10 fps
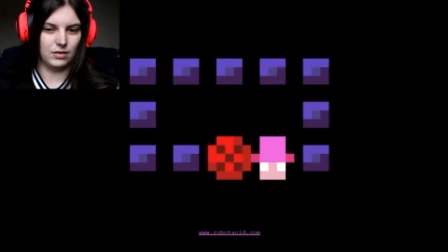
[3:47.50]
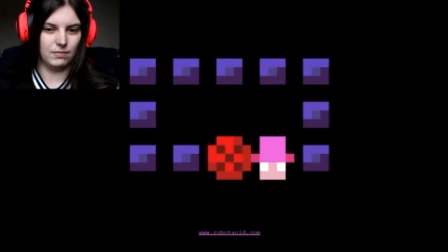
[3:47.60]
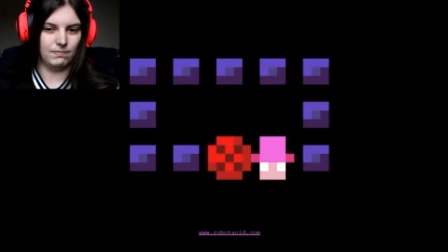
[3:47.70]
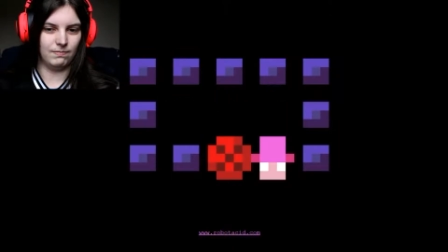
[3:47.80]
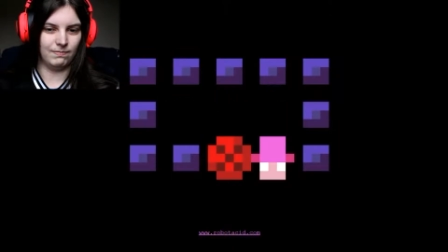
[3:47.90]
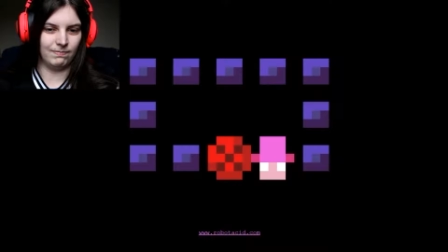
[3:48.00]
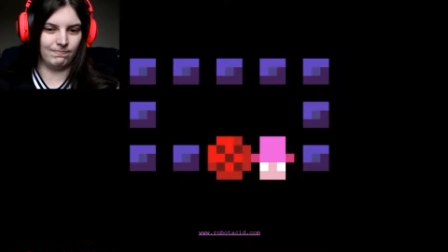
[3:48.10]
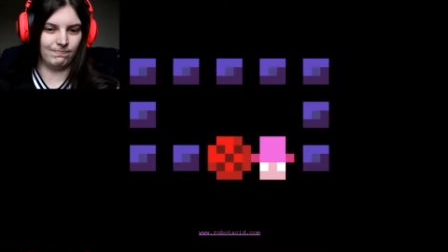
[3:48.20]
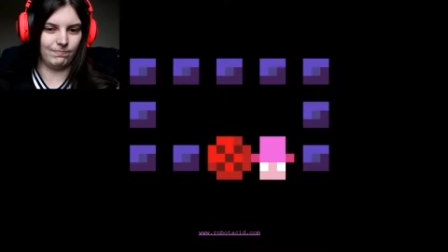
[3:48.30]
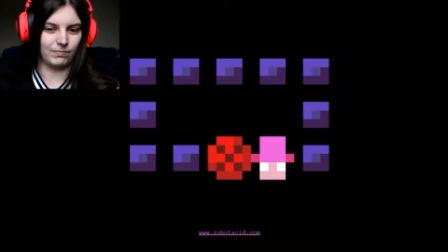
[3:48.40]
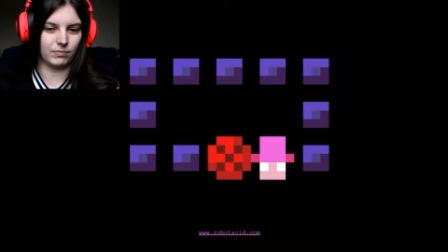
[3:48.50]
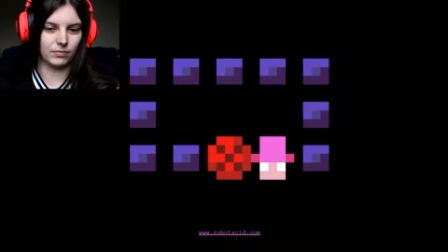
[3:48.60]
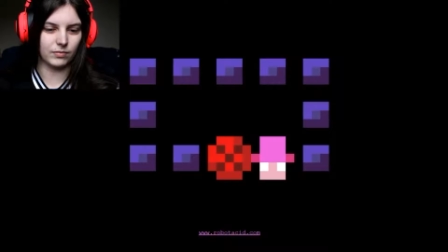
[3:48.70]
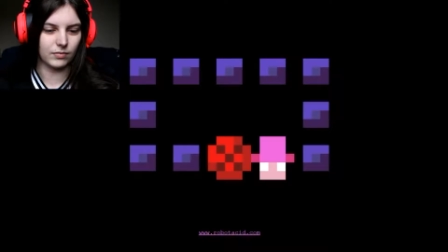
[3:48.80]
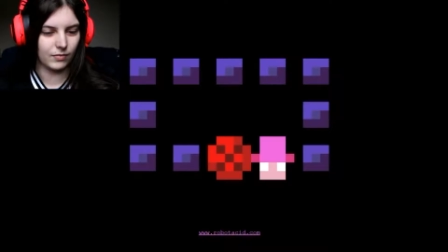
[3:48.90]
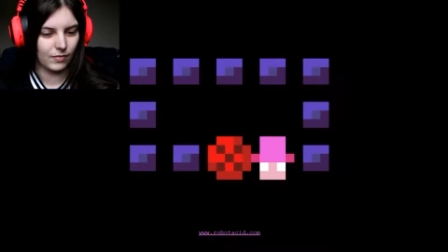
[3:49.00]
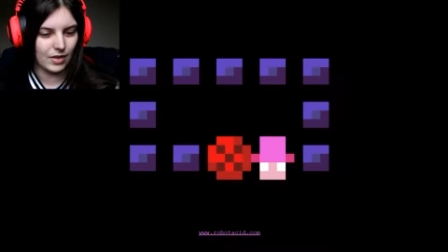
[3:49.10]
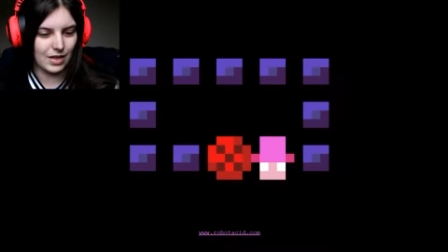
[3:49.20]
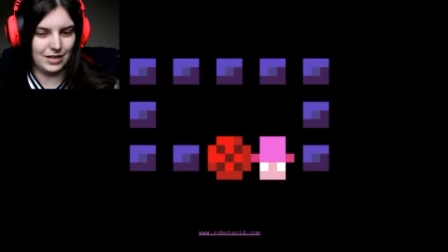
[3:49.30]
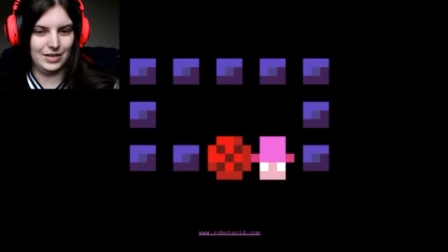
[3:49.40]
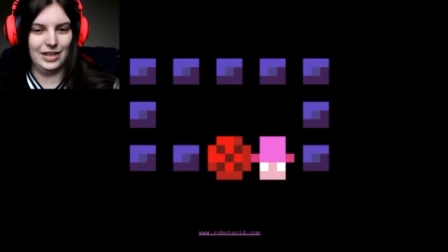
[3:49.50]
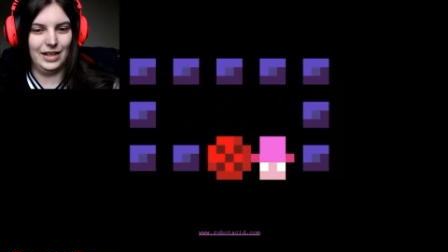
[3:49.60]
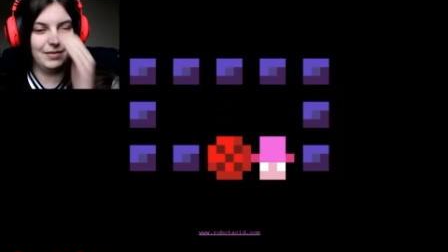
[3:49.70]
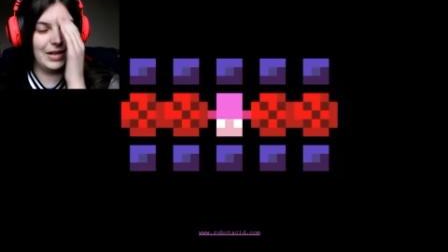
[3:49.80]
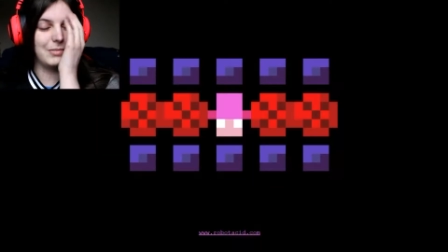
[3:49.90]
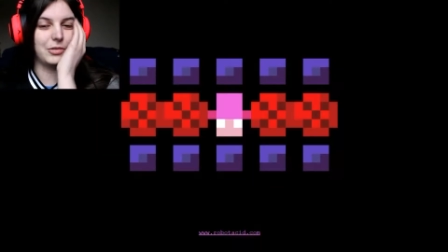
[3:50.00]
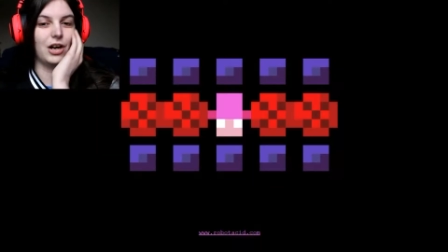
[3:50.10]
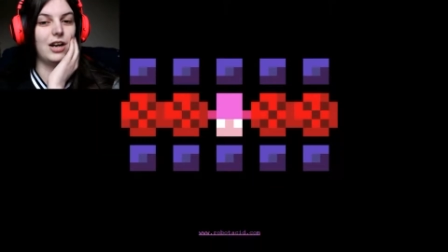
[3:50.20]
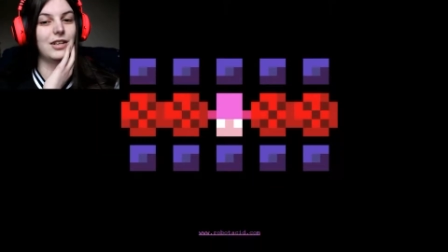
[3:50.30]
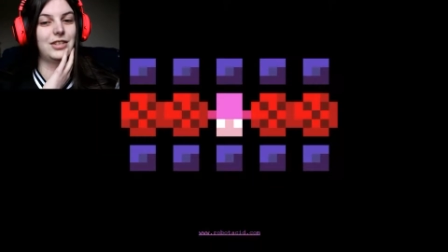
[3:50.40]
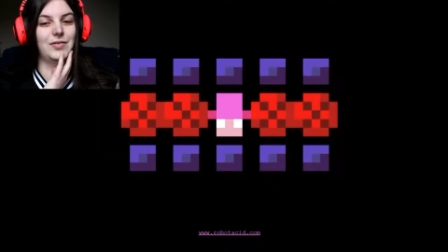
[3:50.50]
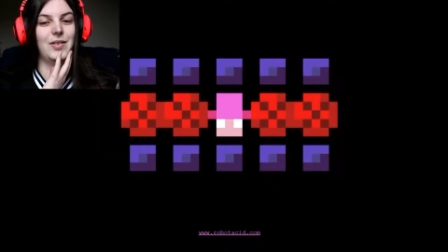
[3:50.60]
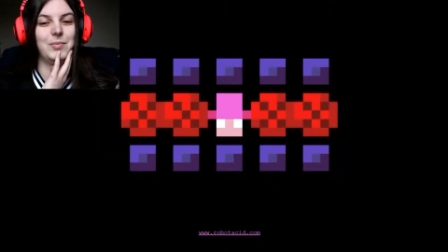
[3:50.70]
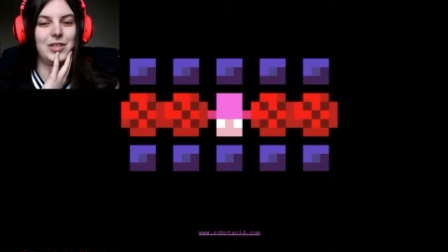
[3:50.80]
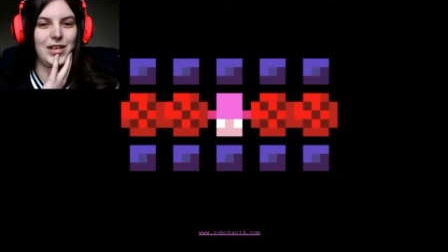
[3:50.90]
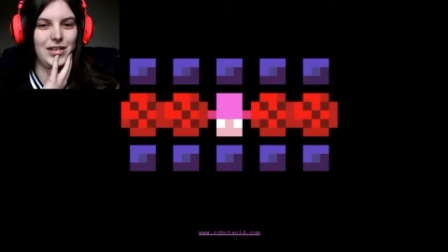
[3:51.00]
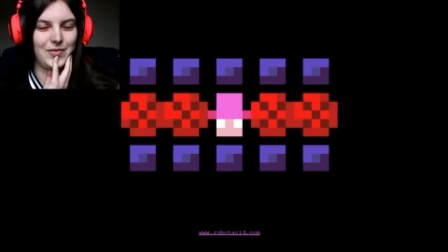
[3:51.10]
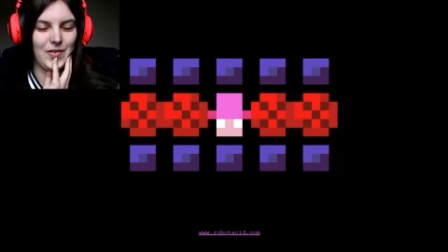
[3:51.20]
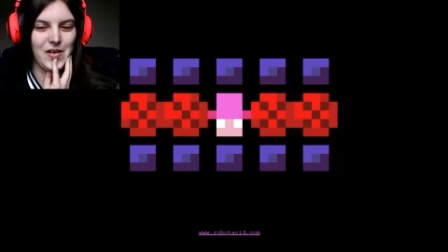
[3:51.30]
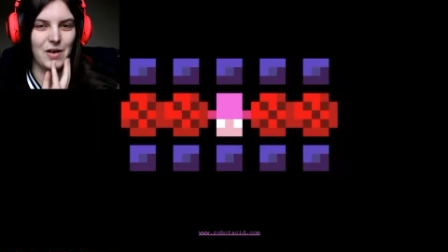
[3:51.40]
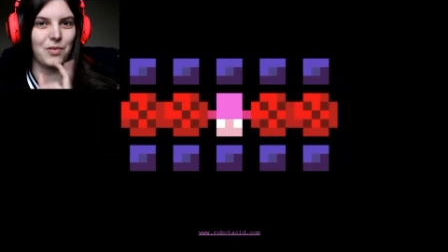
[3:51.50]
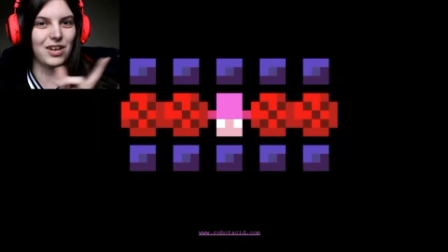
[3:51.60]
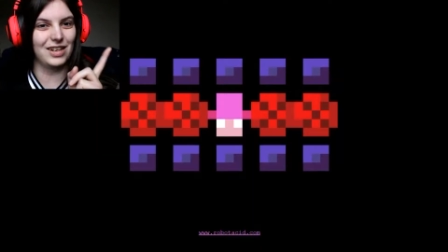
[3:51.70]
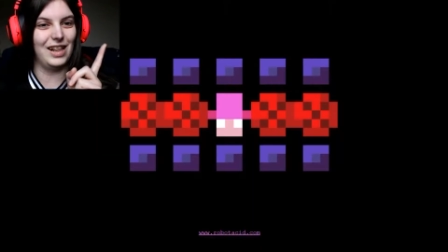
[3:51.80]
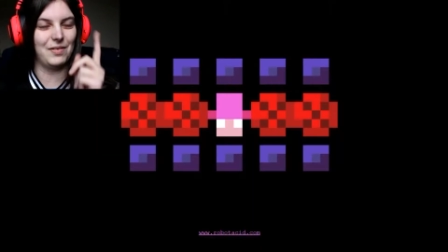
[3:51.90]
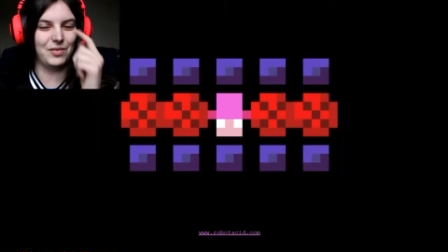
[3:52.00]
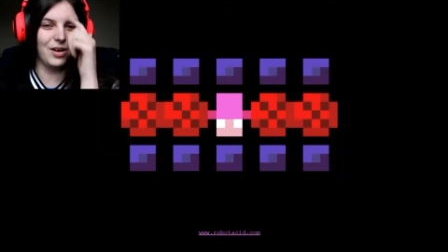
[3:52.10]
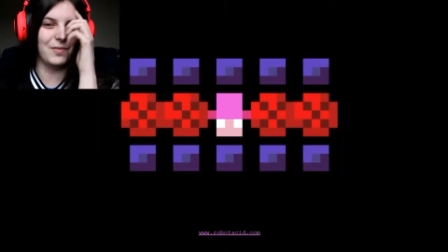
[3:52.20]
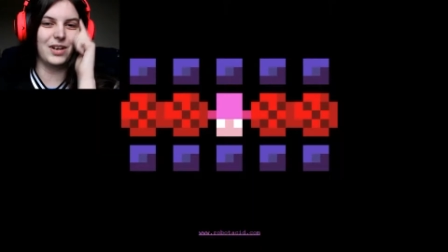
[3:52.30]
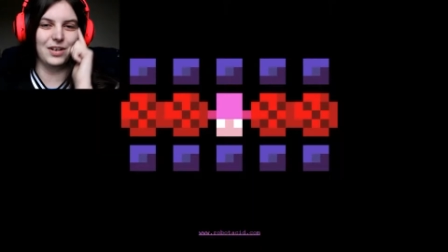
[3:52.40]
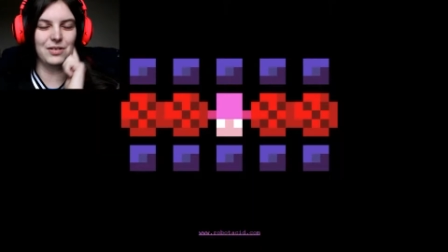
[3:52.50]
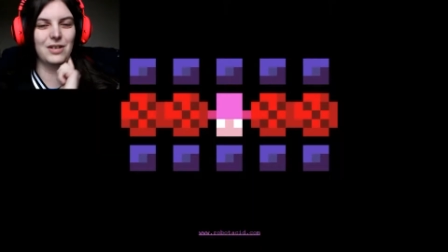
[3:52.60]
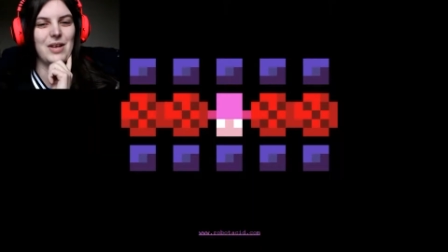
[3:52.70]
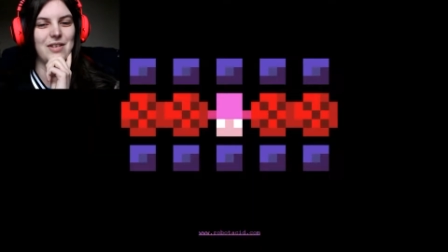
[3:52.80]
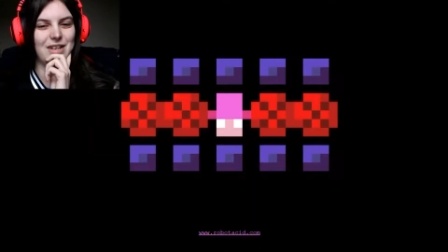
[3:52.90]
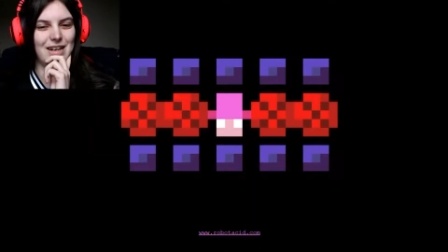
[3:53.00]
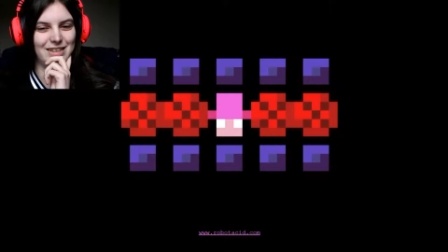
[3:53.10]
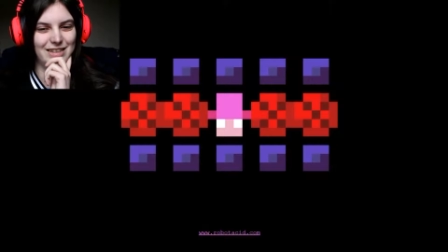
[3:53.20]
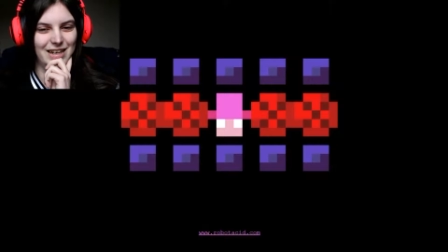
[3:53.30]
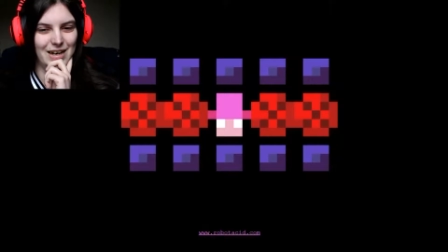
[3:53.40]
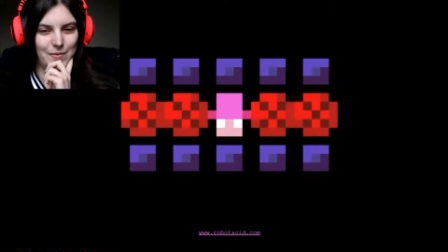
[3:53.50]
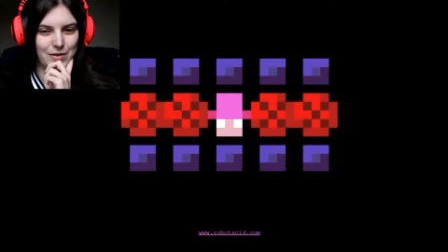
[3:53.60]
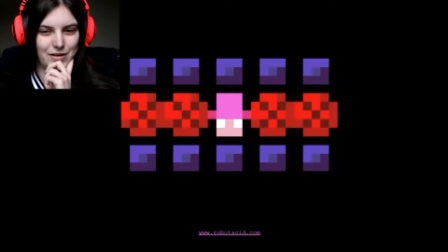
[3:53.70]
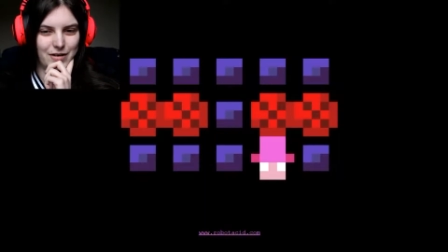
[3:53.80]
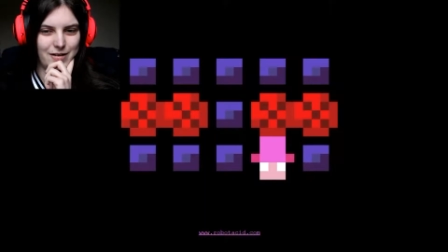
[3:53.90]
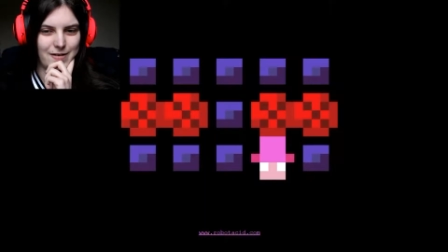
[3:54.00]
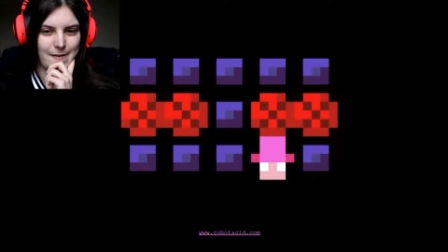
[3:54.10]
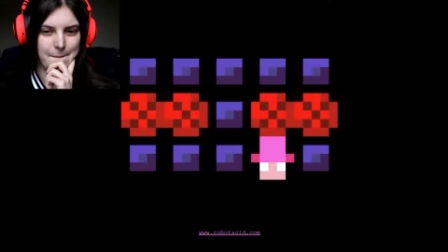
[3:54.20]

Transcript: Hmm. Still have them drugs if I'm still, if I've got one left over. I don't want to be arrested after all.